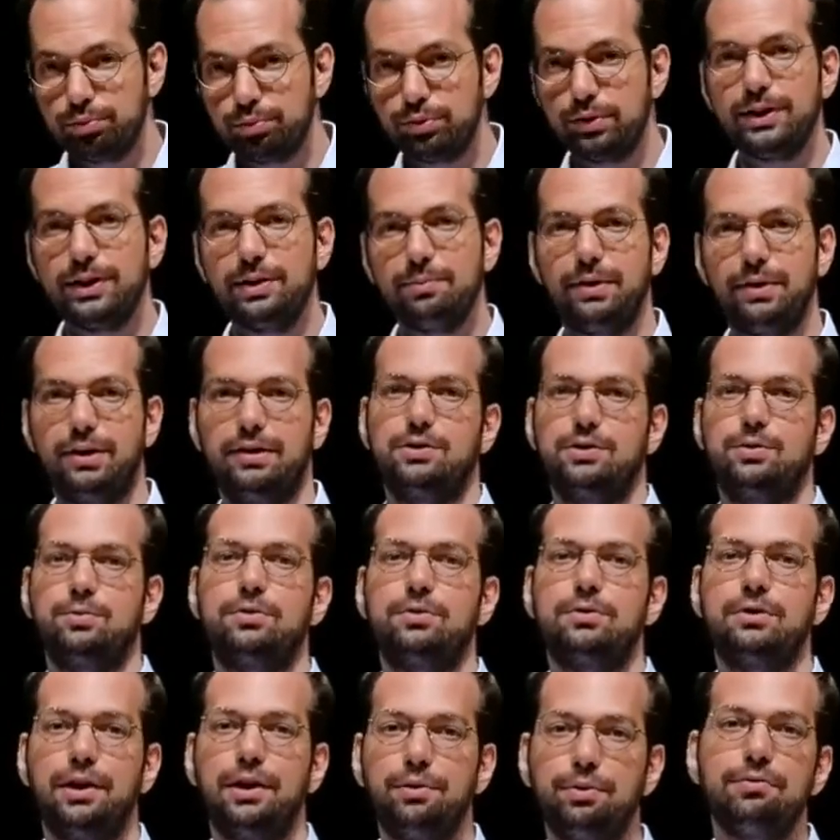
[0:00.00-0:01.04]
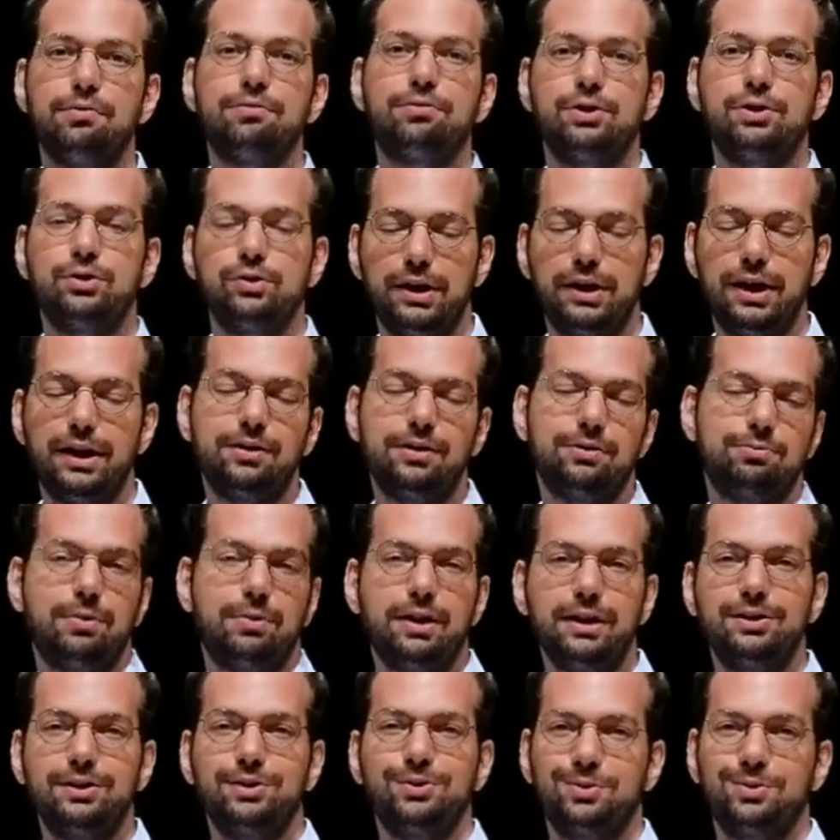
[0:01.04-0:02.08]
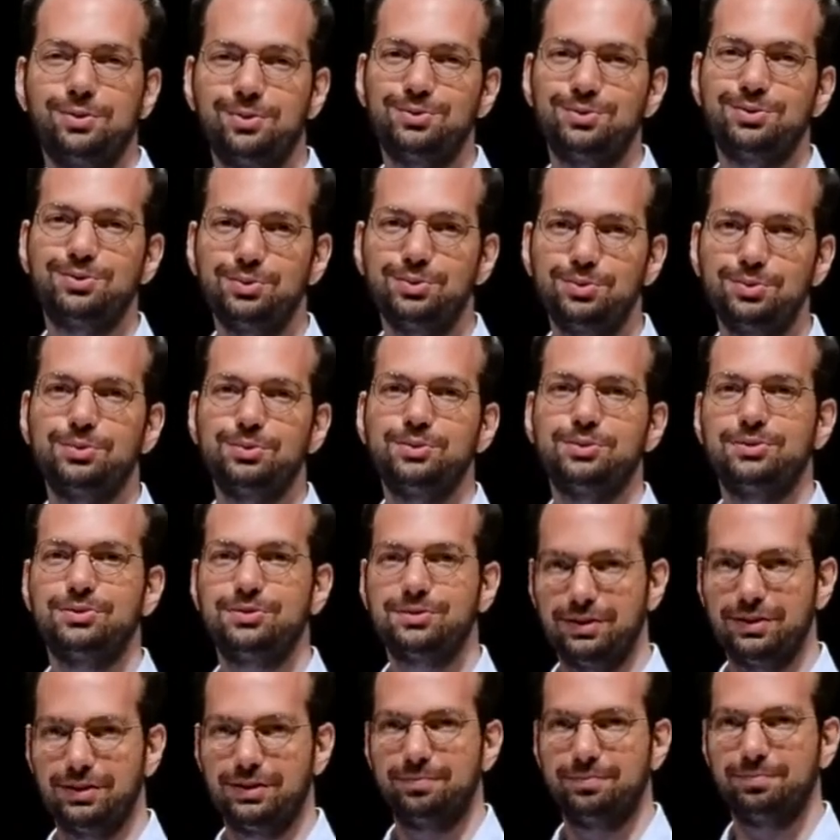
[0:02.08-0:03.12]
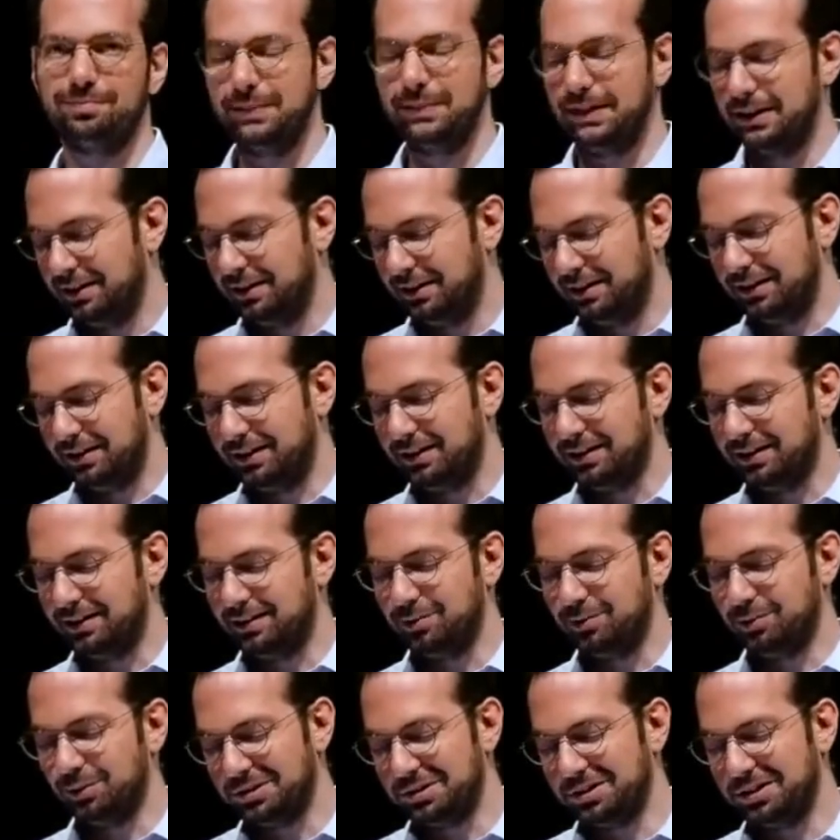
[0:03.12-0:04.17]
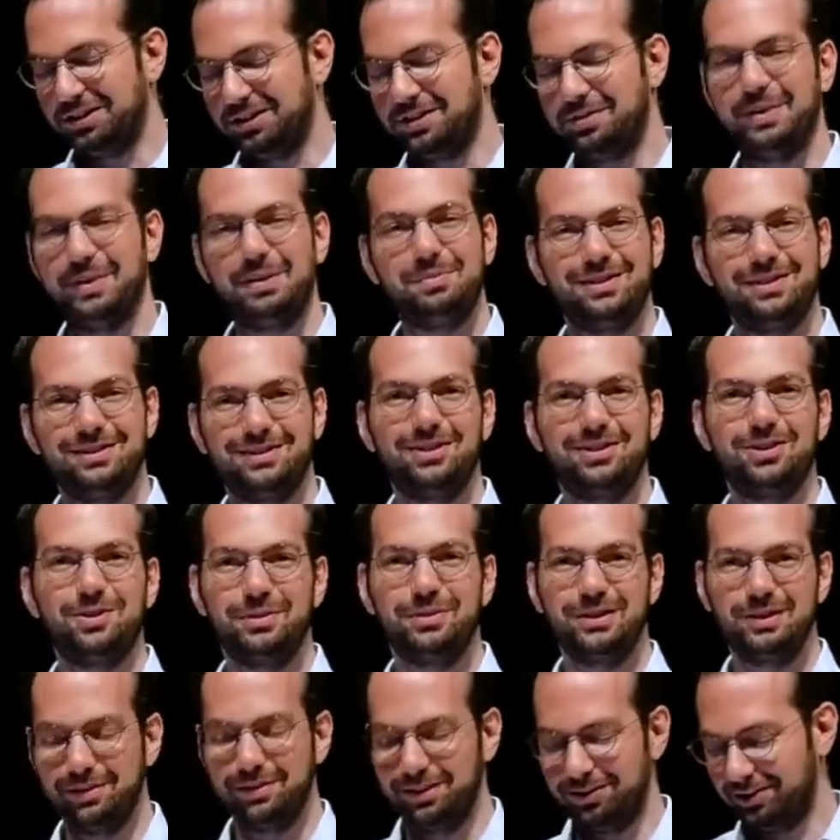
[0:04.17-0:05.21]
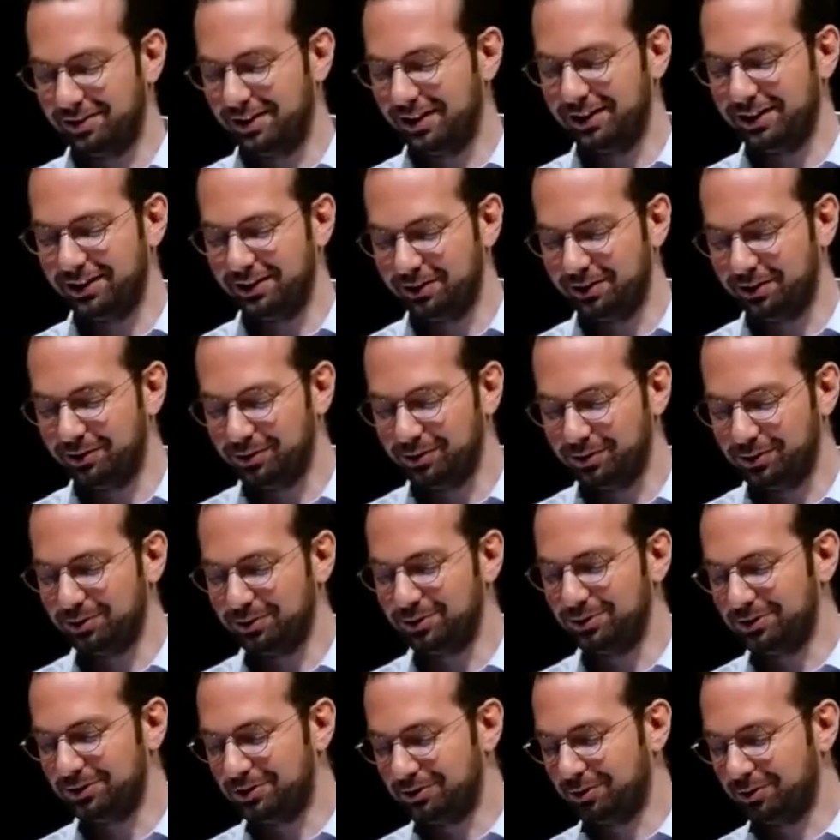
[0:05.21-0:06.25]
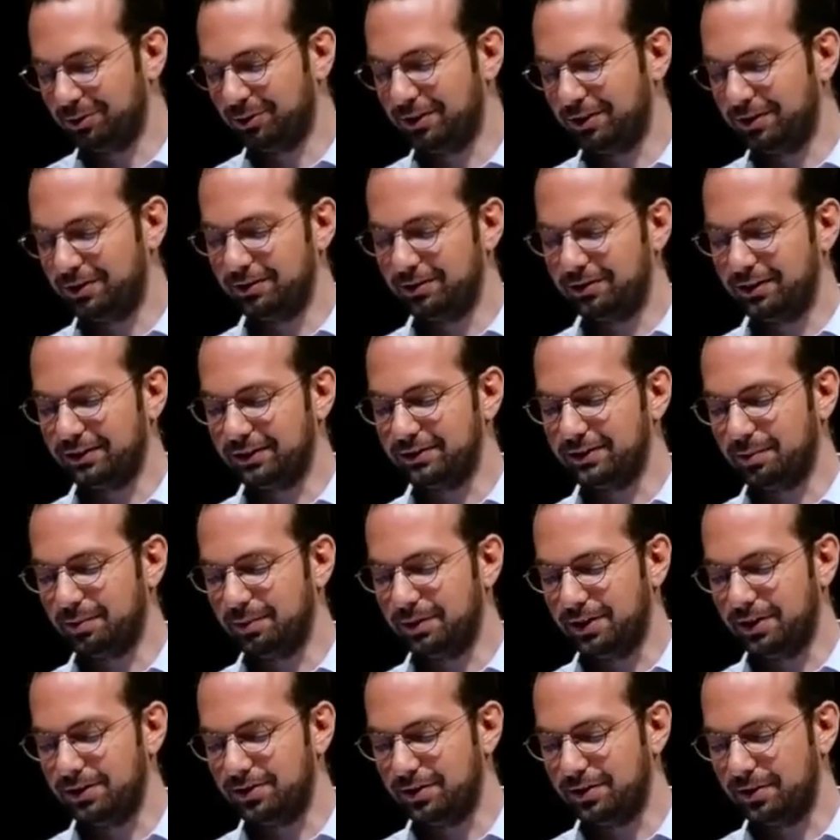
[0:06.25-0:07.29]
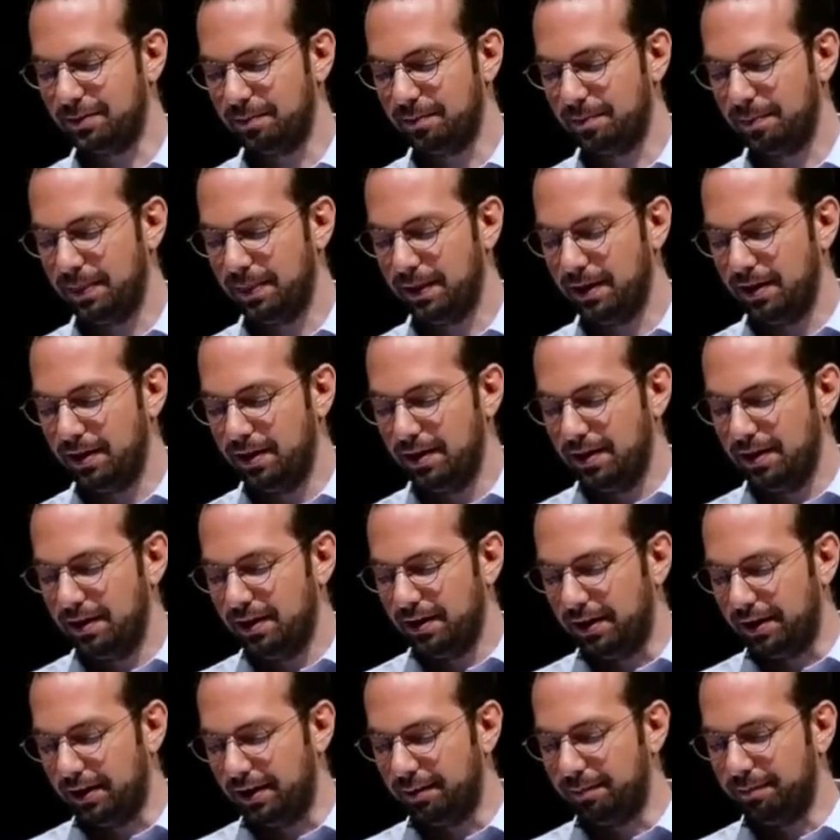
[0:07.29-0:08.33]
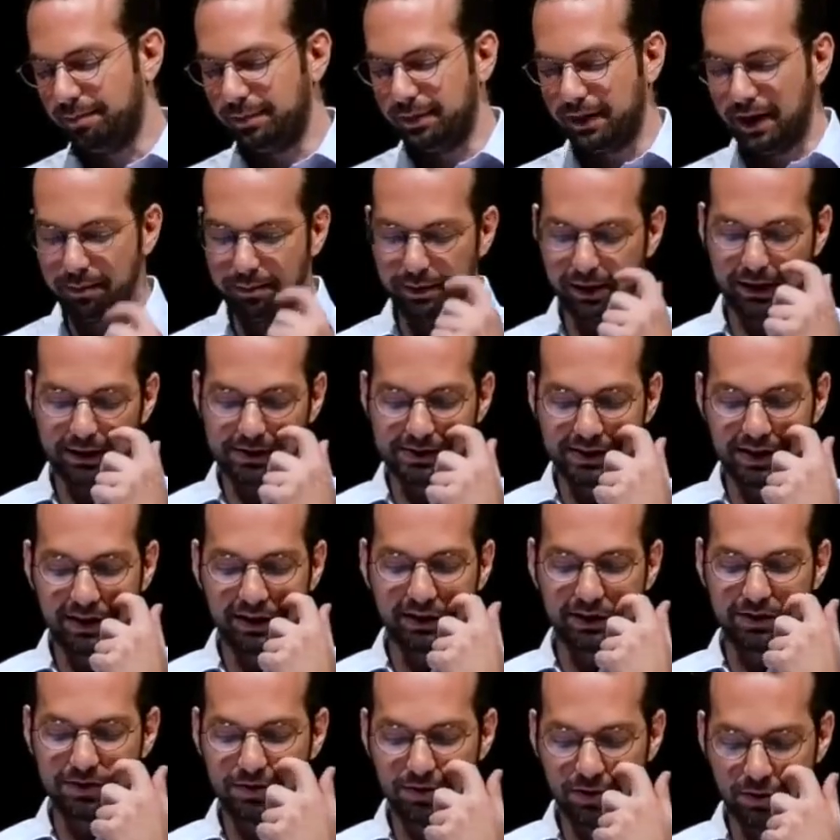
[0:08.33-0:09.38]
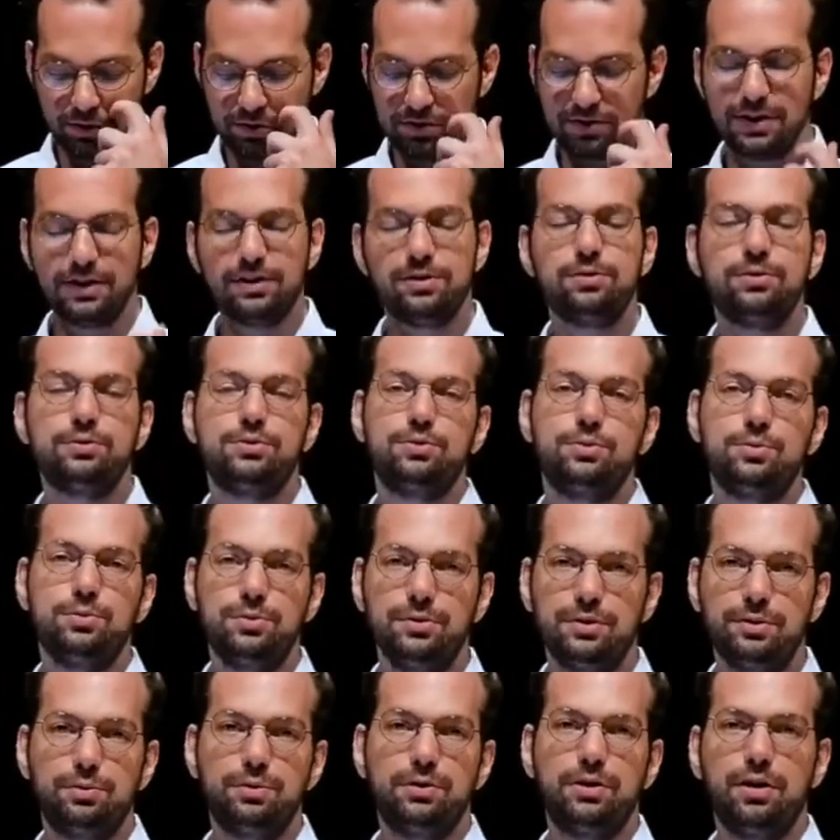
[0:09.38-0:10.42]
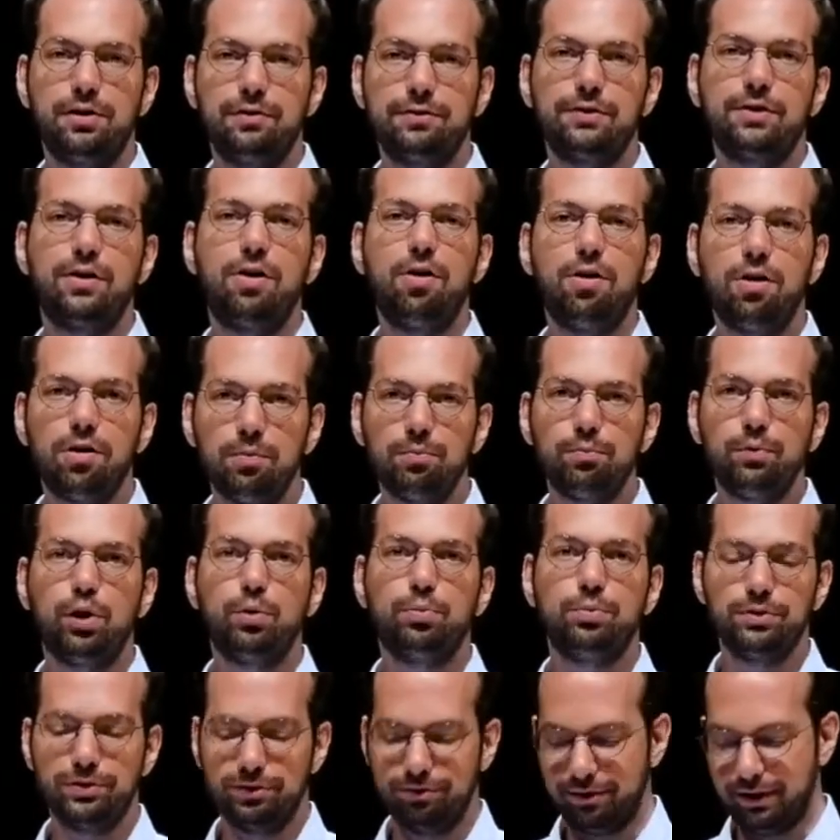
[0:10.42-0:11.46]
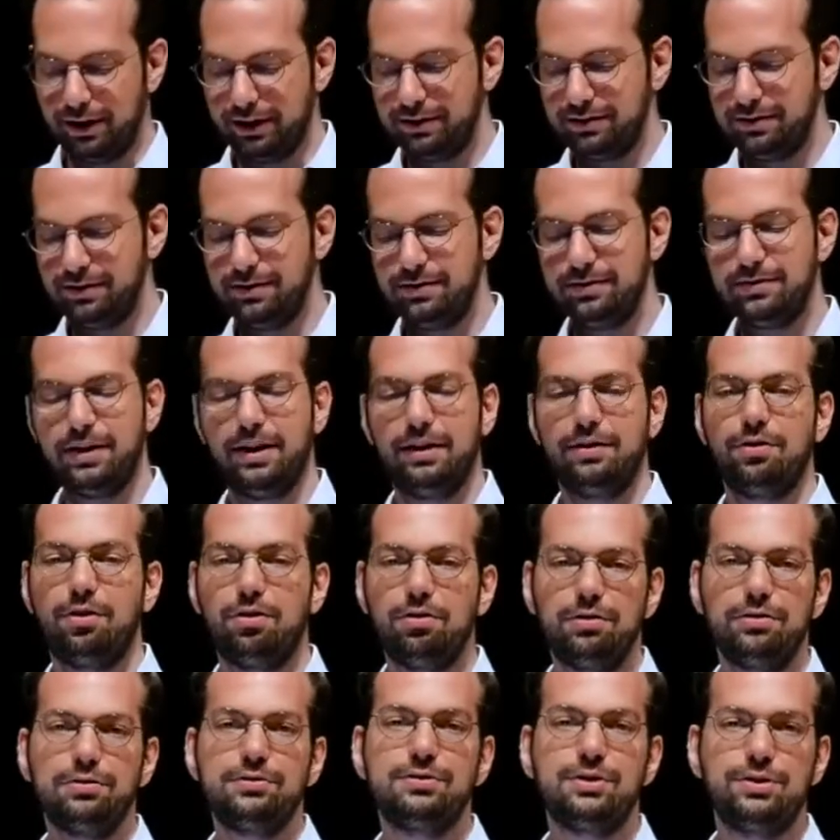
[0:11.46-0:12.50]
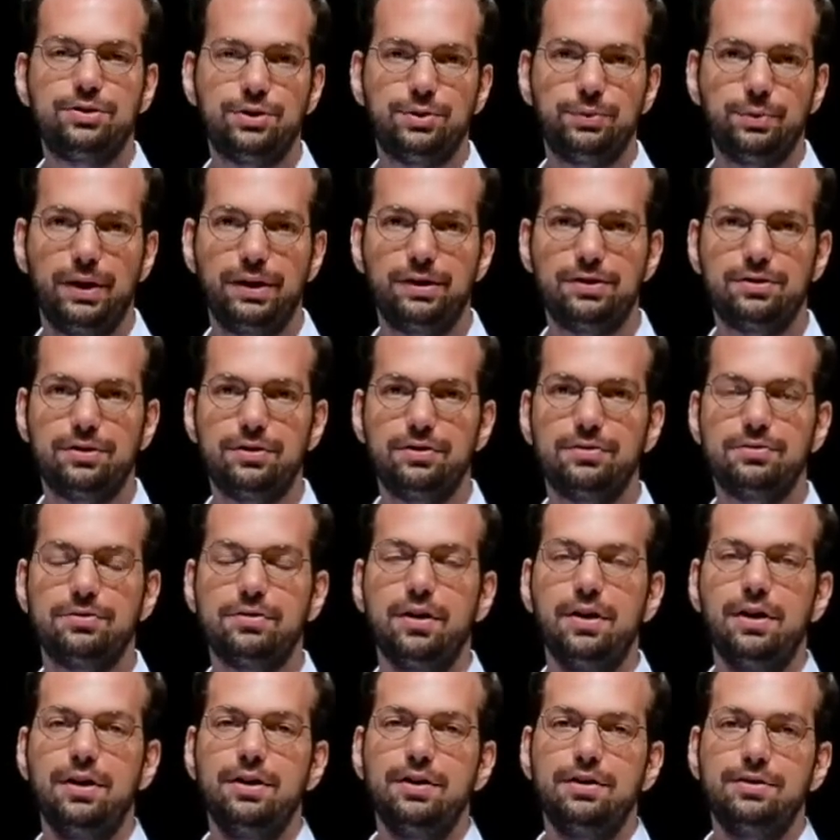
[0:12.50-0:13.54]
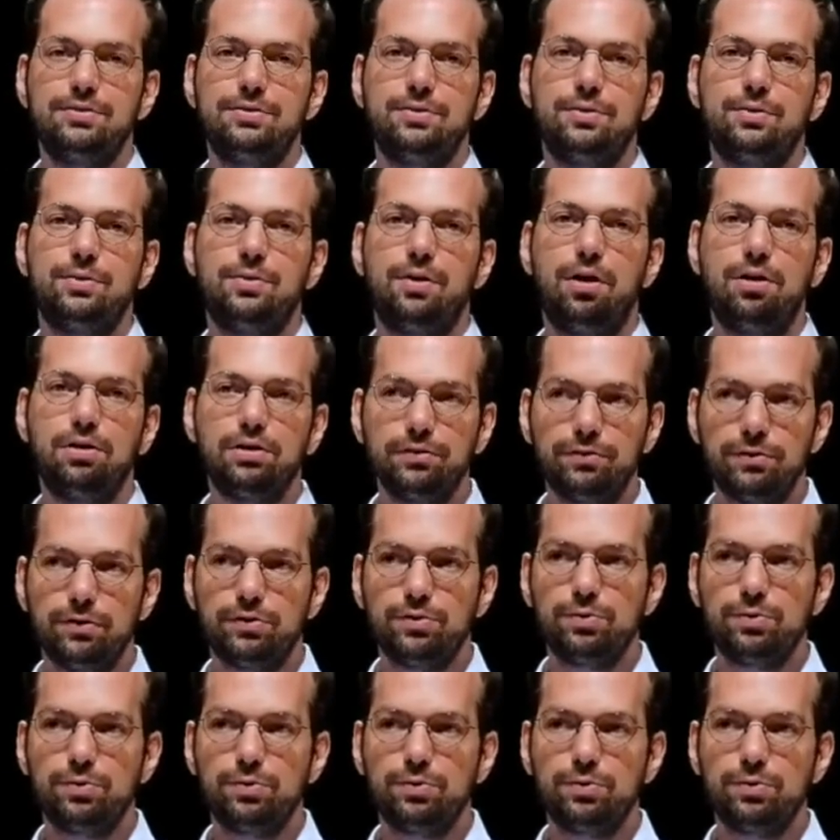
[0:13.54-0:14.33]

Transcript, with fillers: pretty manual. However, you can write your own tools. Um, Uh, we'll talk maybe a little bit about writing your own tools for examination. Um, that being said, there's no single tool that will cover all mobile devices and all situations. So all of